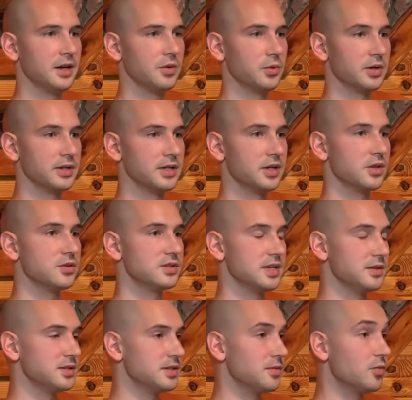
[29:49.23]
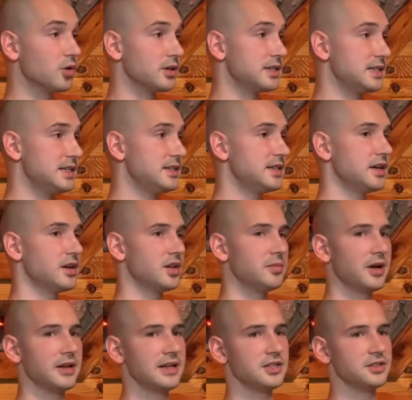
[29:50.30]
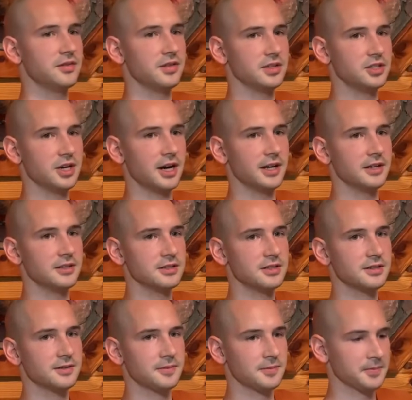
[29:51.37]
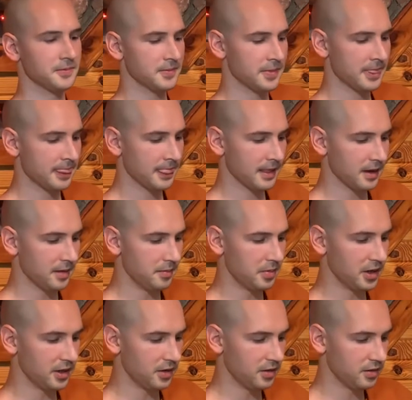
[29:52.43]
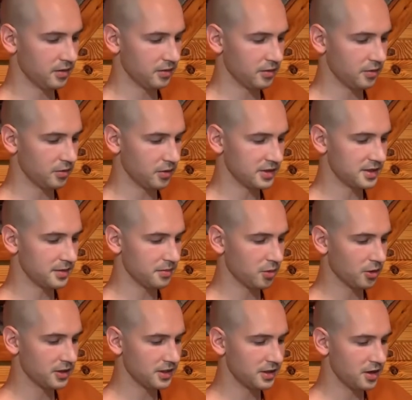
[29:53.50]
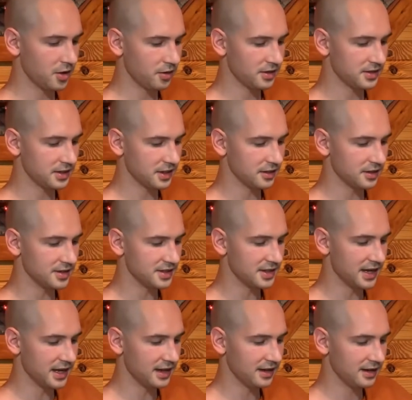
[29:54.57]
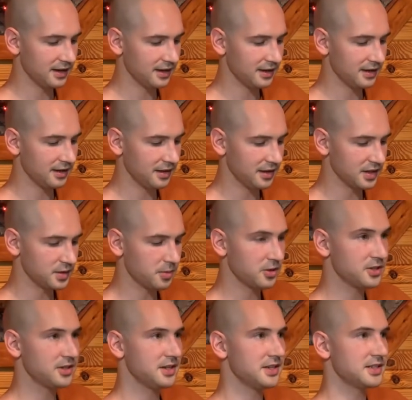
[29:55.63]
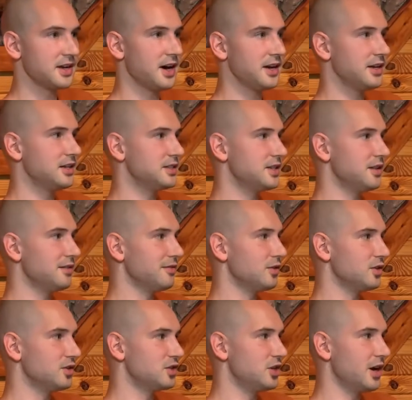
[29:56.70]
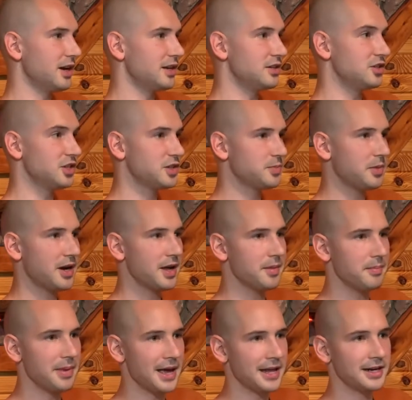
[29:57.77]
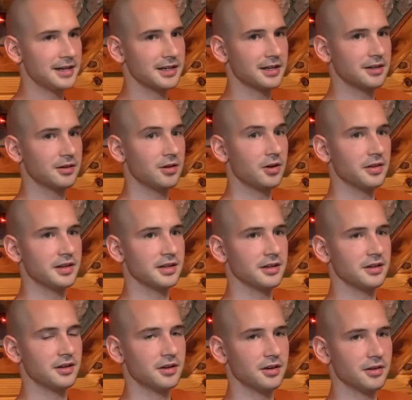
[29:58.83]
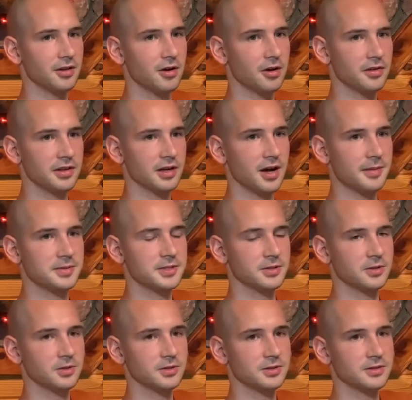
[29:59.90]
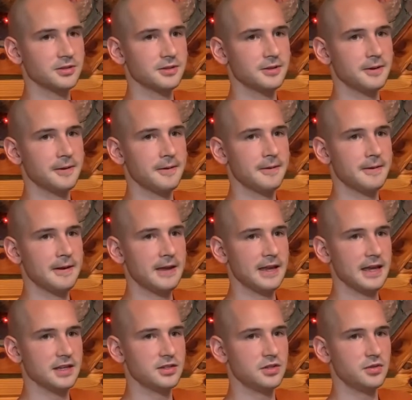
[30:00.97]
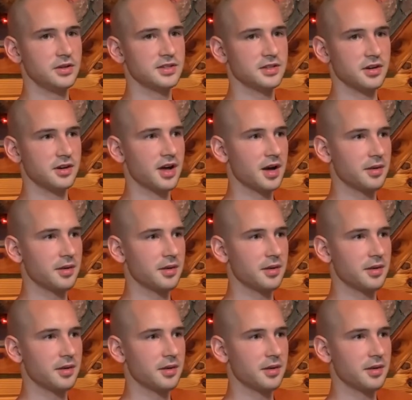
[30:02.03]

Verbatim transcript: where he goes into more detail about each of the jhanas. But what's important to notice here is that this person has gotten into the 1st jhana just by abandoning all the obstacles. As soon as they're